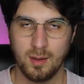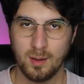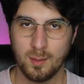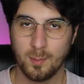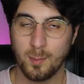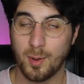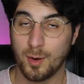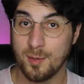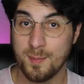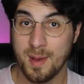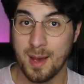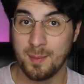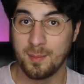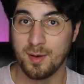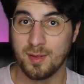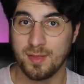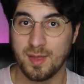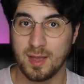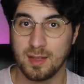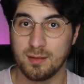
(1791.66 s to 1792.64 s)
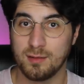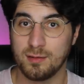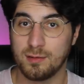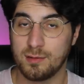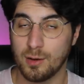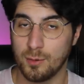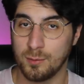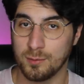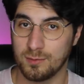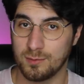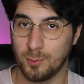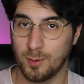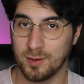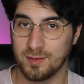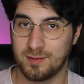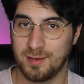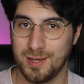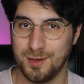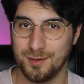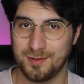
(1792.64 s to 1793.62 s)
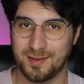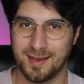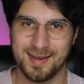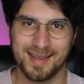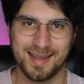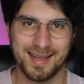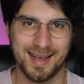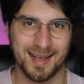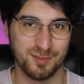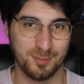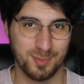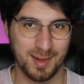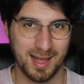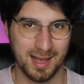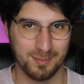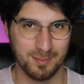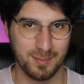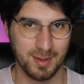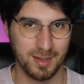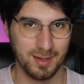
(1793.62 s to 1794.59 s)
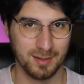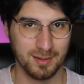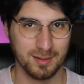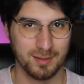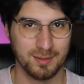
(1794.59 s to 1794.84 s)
But remember, they don't want to use any kind of blackmail.